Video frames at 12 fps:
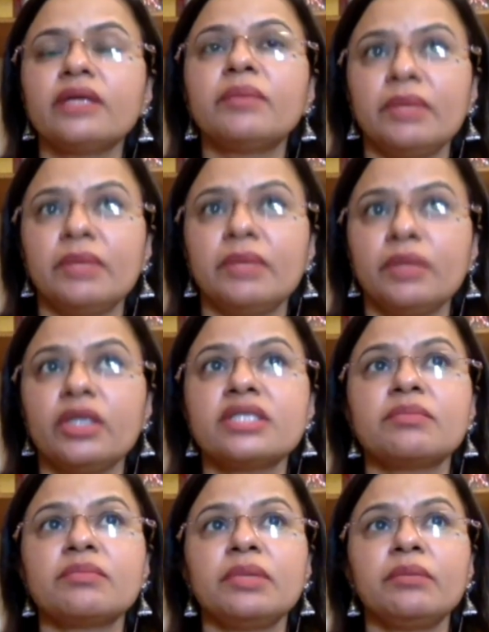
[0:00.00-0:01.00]
public
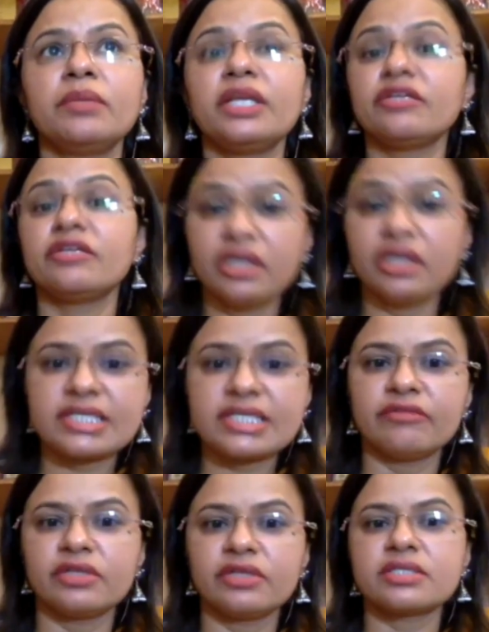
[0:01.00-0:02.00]
policy people at various
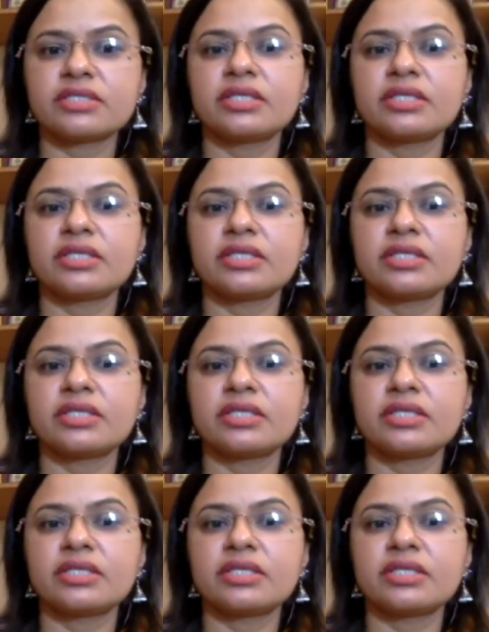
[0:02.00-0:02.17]
levels.